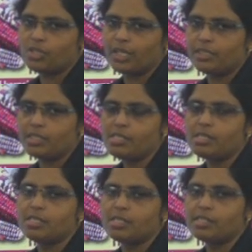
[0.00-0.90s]
changes
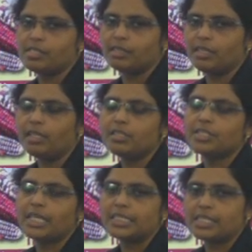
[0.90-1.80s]
results in the
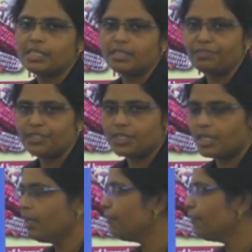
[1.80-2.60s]
changes in the physical